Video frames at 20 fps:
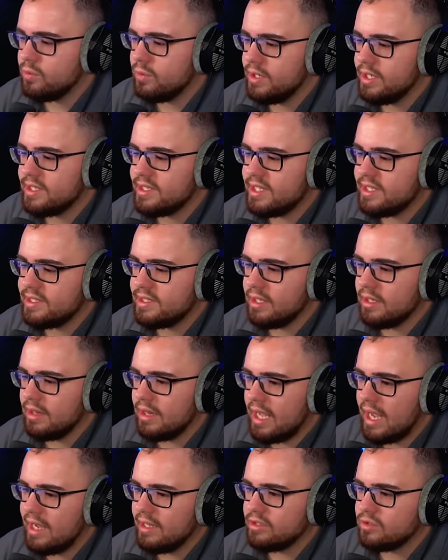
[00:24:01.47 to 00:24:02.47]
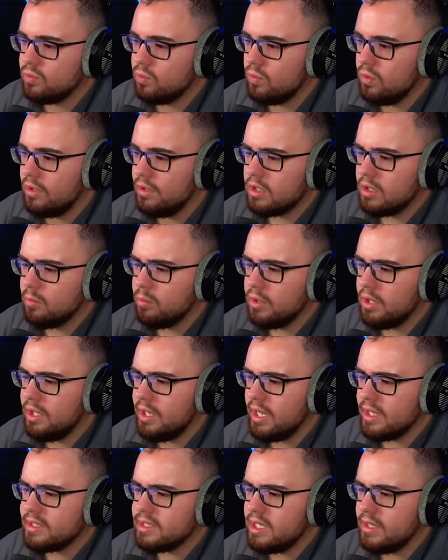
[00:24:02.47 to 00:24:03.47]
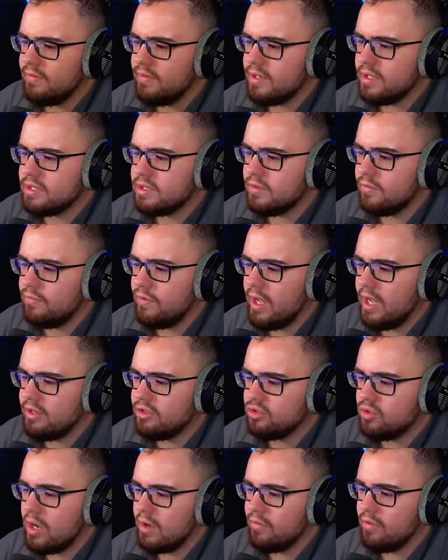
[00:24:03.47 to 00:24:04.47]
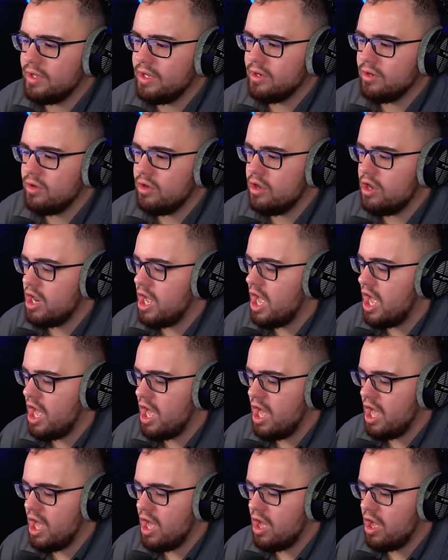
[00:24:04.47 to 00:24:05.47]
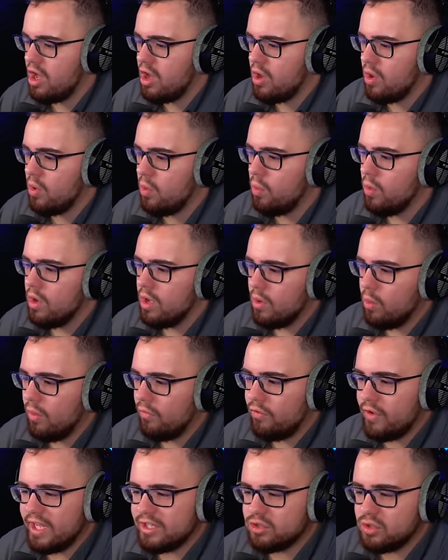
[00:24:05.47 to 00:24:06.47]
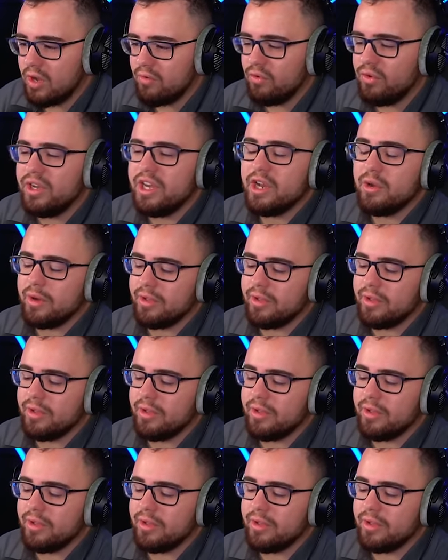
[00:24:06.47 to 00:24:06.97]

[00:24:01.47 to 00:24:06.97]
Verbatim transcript: one. Is this the last one? Complete activities to fast travel here. No! We'll fast travel near